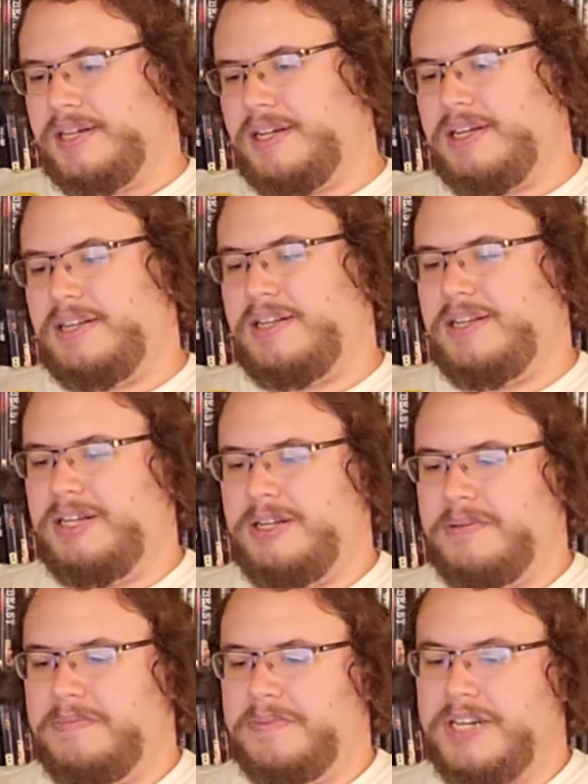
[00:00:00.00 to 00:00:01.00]

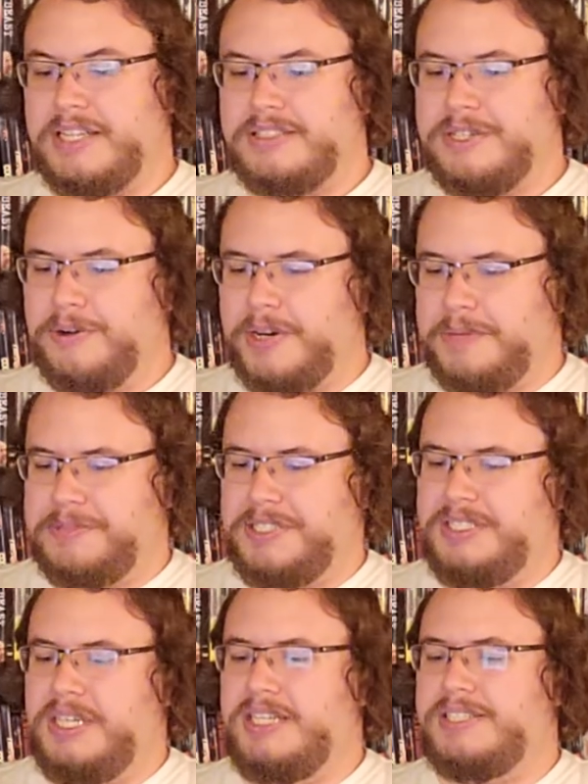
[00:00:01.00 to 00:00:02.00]
Um, that's going up to
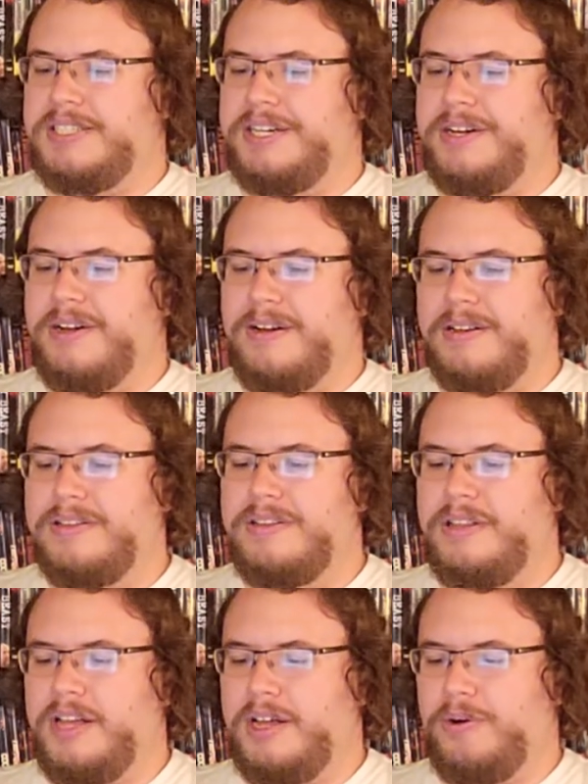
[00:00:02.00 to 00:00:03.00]
D tier.
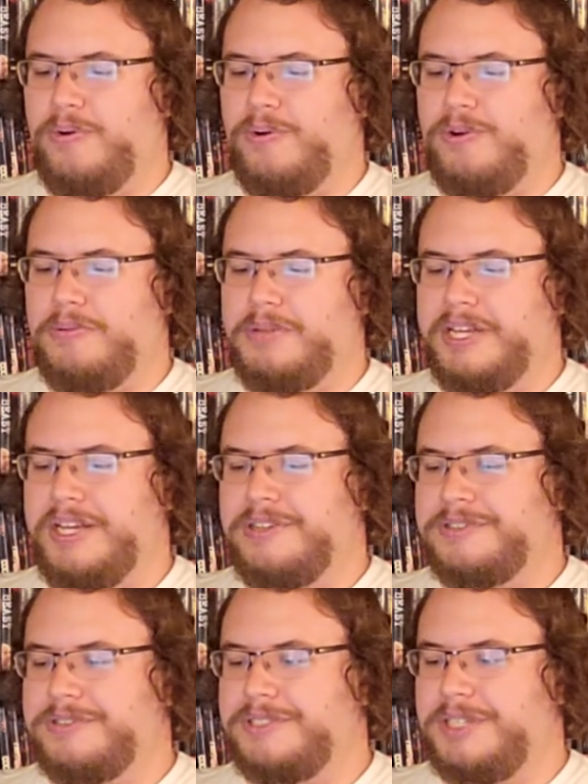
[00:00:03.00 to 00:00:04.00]
Not horribly
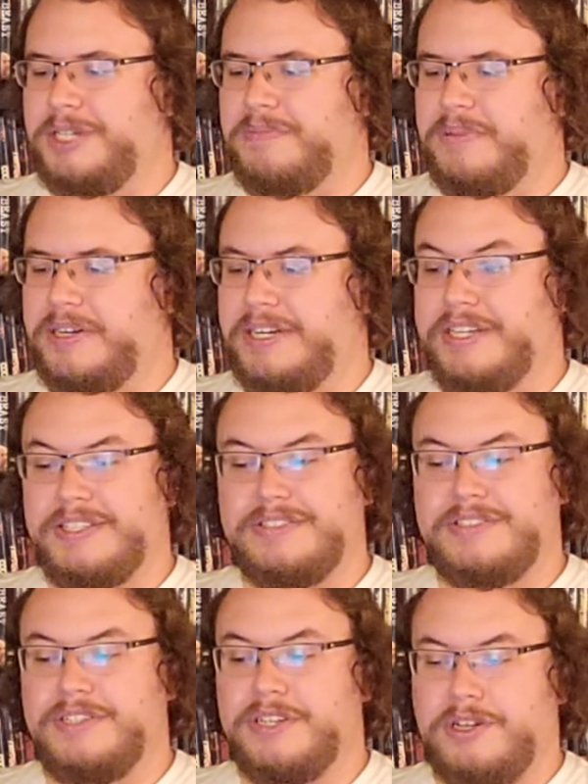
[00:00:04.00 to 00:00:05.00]
interesting, but it
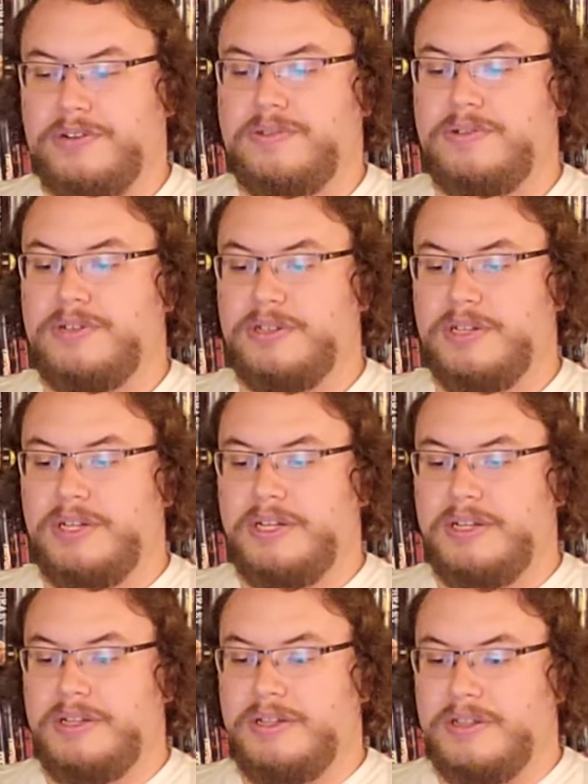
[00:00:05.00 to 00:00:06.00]
is, you know,
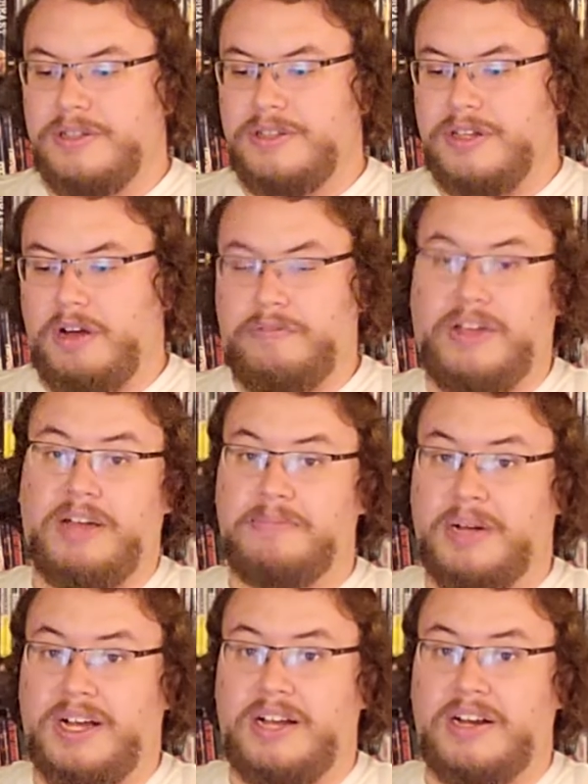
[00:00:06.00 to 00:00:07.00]
a
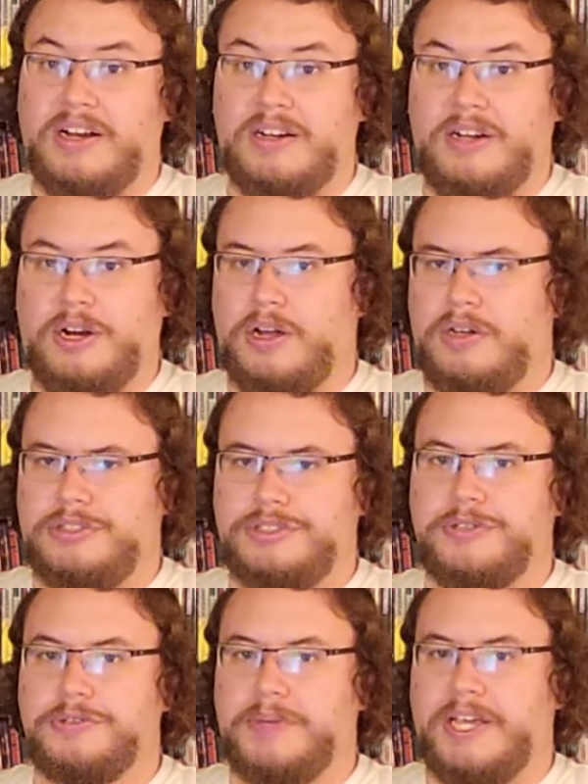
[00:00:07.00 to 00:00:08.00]
vampire or
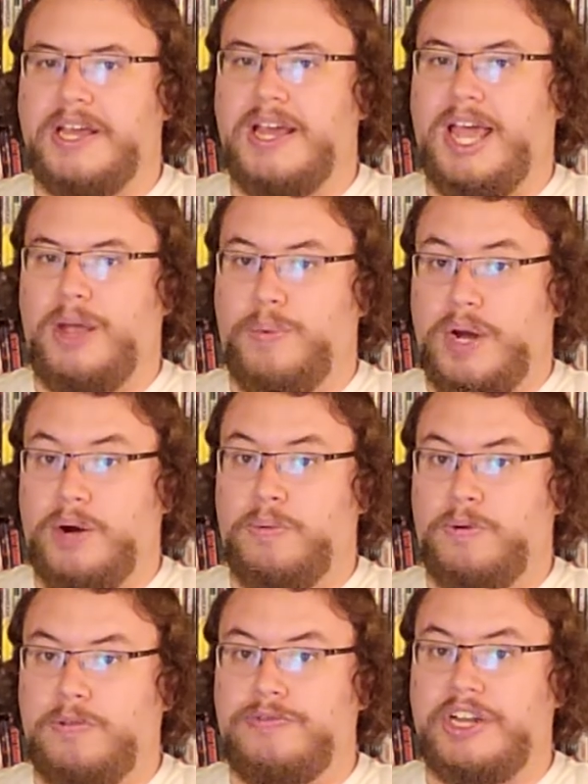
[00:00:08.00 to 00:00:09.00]
excuse me, a
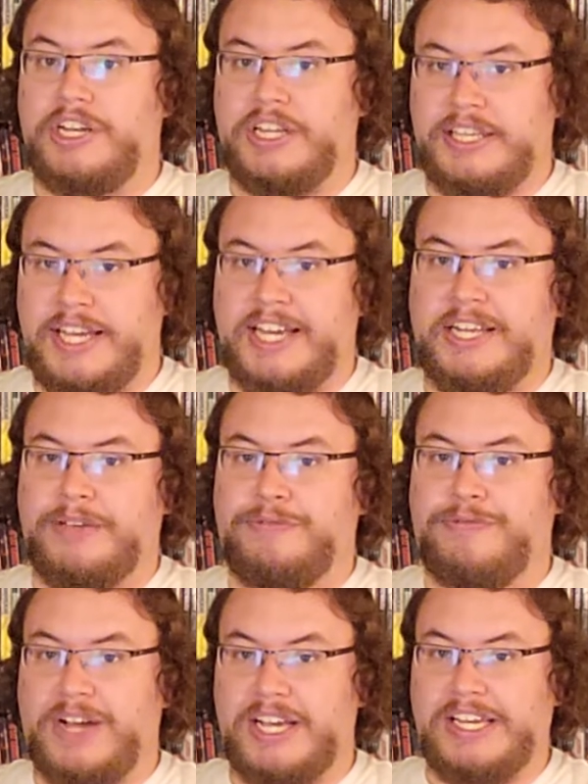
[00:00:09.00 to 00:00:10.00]
werewolf and a yeti
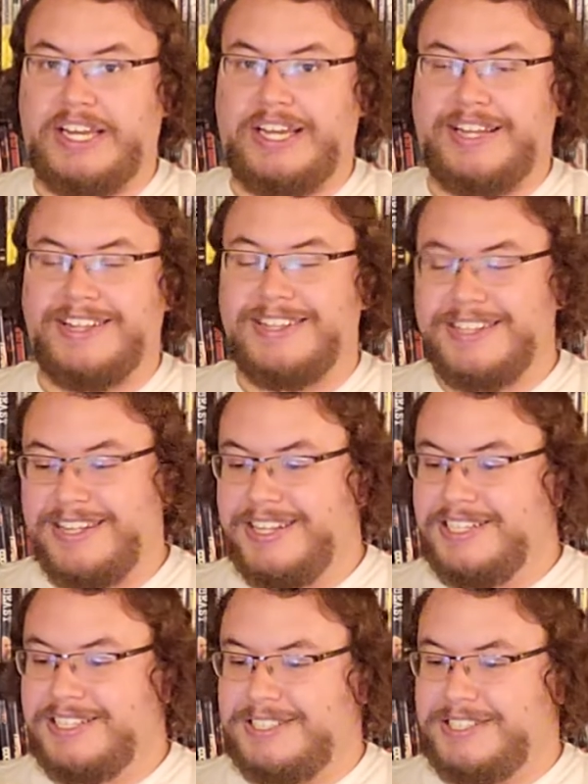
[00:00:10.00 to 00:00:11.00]
fighting.
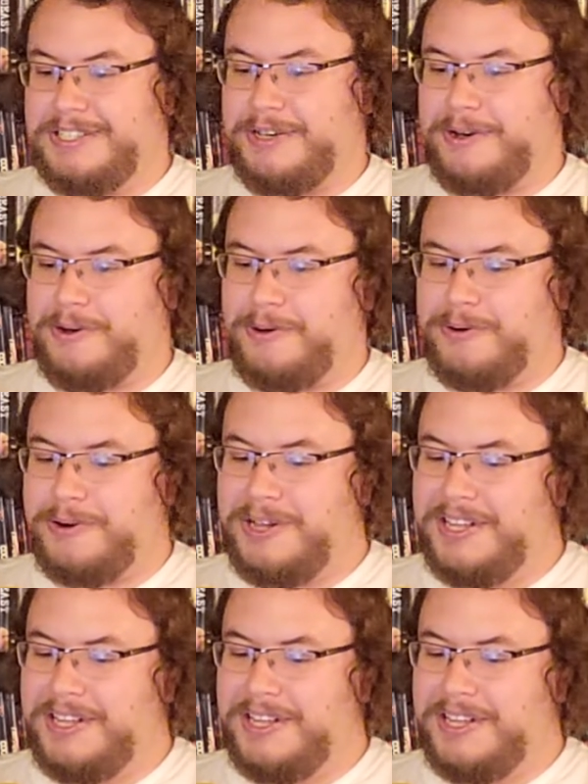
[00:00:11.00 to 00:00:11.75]
So